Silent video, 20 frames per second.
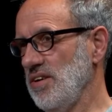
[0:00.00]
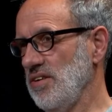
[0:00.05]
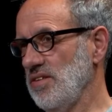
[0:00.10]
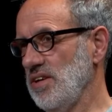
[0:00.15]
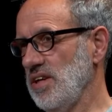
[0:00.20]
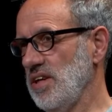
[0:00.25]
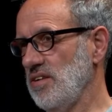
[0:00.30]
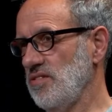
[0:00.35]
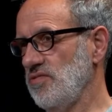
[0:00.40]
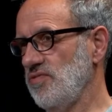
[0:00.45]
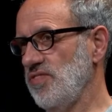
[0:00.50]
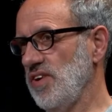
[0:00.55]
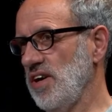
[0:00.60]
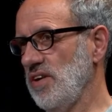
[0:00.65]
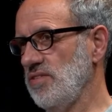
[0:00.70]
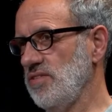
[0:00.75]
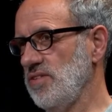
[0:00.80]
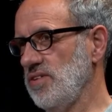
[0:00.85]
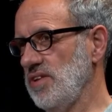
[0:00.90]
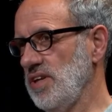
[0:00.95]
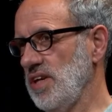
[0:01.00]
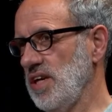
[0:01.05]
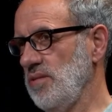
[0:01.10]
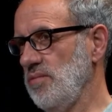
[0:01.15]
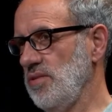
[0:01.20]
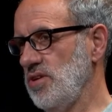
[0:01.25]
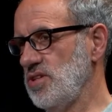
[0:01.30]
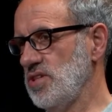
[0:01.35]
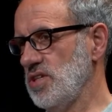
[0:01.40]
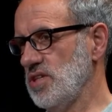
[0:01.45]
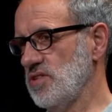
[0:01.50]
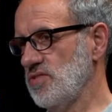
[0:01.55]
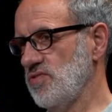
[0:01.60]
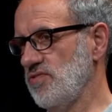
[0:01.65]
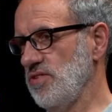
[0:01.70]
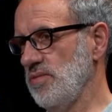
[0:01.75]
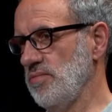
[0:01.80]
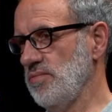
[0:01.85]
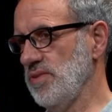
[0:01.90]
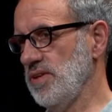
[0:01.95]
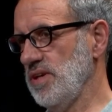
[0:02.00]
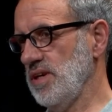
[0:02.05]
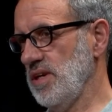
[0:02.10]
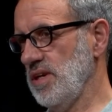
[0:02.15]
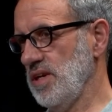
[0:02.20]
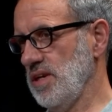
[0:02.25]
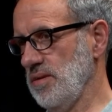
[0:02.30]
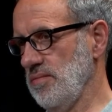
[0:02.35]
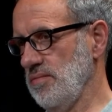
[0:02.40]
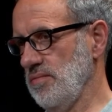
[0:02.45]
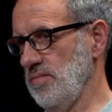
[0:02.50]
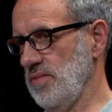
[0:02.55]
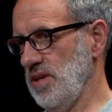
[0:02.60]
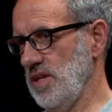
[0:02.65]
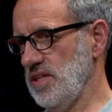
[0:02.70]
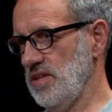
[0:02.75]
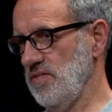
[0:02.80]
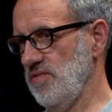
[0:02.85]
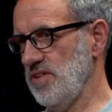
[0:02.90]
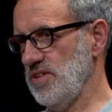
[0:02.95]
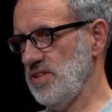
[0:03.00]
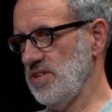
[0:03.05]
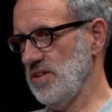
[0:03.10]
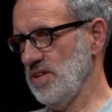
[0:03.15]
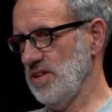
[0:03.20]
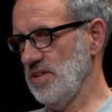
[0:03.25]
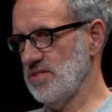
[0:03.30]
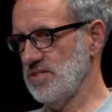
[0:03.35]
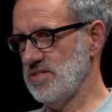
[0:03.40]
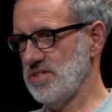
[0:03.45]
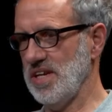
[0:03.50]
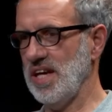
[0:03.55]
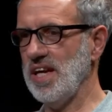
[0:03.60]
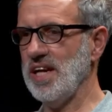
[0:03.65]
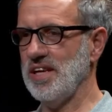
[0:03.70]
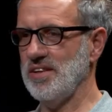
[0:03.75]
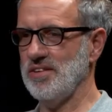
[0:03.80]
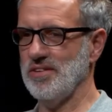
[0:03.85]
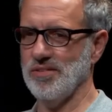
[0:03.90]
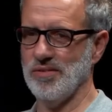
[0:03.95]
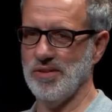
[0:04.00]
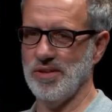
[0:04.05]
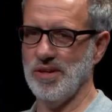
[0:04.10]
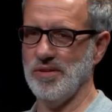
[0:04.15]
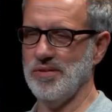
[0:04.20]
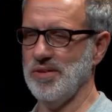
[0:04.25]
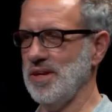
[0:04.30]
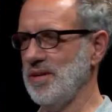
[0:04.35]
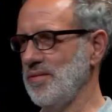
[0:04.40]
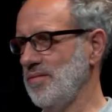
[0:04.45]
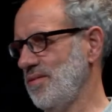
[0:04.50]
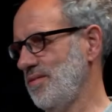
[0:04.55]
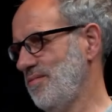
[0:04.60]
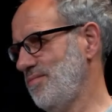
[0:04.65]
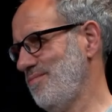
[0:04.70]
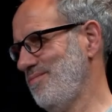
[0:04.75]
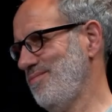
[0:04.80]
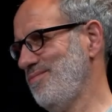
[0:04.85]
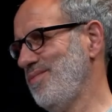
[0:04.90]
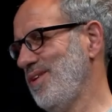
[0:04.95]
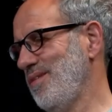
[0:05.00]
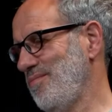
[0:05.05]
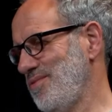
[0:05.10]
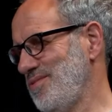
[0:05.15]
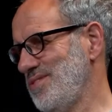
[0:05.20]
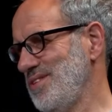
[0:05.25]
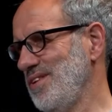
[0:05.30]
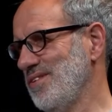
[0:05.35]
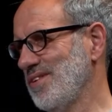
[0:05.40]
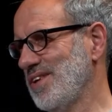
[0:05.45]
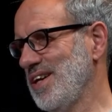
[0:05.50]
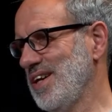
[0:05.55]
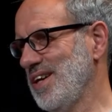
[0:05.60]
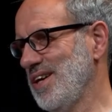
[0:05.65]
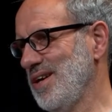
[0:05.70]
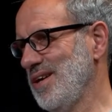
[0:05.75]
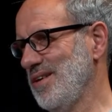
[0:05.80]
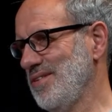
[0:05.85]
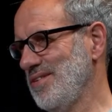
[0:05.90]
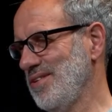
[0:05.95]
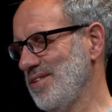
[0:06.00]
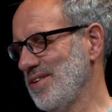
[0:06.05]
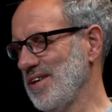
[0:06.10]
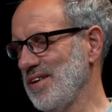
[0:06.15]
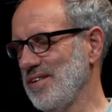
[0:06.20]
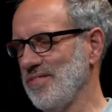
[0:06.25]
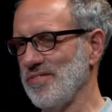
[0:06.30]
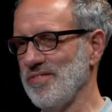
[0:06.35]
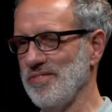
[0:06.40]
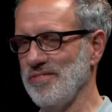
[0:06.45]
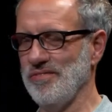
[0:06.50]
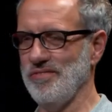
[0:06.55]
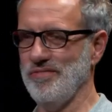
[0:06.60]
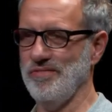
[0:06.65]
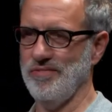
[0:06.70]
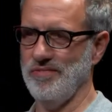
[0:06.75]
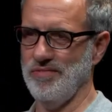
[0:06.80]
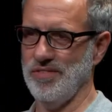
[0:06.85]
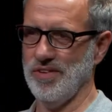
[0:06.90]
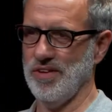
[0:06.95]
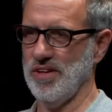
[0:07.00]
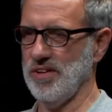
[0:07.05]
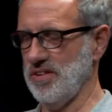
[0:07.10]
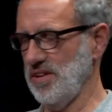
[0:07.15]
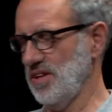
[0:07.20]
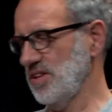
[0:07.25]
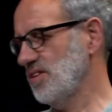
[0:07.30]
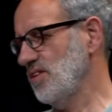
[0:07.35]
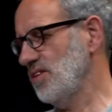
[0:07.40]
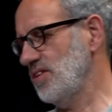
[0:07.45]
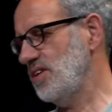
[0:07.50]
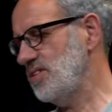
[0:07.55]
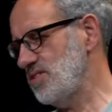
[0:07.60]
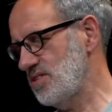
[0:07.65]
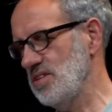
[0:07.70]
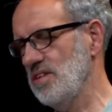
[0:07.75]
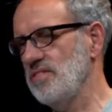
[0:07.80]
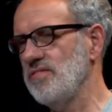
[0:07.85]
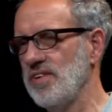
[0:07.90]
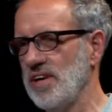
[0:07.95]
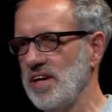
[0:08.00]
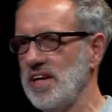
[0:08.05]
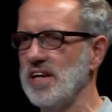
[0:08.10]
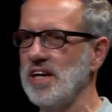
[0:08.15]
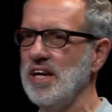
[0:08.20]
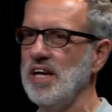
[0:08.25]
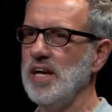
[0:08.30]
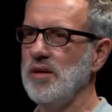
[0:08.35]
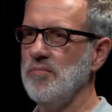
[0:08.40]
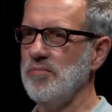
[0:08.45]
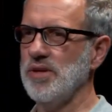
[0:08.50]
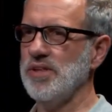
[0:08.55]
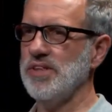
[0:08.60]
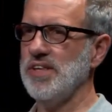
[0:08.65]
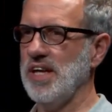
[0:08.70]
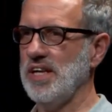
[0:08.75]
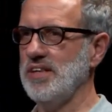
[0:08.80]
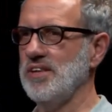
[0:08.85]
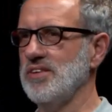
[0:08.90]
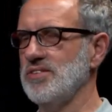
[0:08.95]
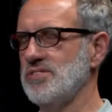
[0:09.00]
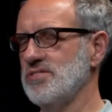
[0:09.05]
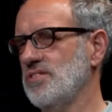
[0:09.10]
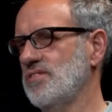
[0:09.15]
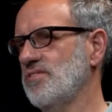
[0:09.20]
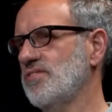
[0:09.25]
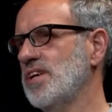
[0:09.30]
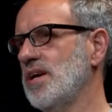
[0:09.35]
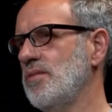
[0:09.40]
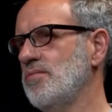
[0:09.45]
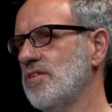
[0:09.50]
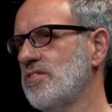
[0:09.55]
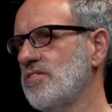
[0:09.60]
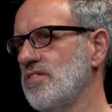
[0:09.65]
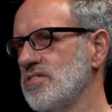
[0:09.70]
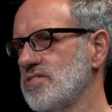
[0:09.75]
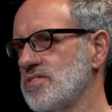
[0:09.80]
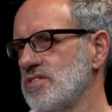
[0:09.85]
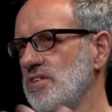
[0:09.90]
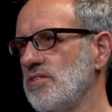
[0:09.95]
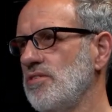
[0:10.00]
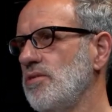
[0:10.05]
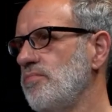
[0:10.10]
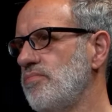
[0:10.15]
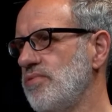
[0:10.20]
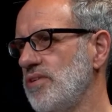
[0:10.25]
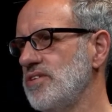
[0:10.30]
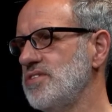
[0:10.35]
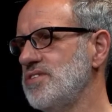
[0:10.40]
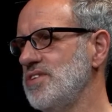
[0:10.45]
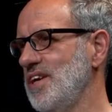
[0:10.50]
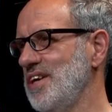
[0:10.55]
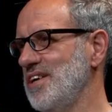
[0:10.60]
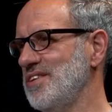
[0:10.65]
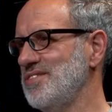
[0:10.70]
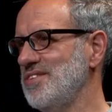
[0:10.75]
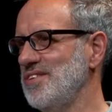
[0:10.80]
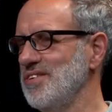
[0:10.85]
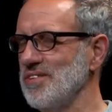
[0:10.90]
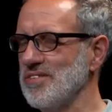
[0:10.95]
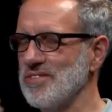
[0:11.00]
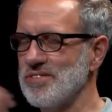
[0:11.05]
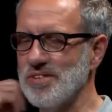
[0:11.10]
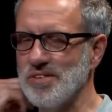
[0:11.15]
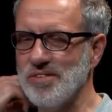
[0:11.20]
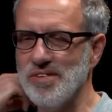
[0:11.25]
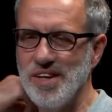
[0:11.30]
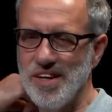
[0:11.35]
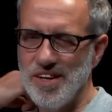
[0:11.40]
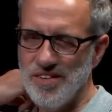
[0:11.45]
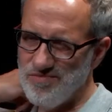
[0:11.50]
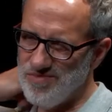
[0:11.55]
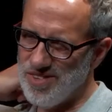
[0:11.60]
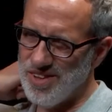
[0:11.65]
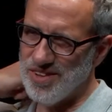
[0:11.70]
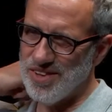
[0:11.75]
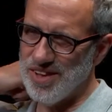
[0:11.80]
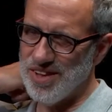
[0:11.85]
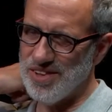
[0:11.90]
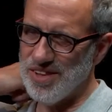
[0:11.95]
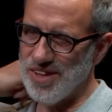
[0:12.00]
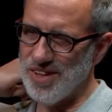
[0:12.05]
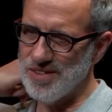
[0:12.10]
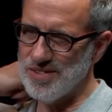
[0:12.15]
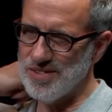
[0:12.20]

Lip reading: only had found the images from the individual estate, although they were obviously had got into it by it, but then had sort of come across the whole project, I thought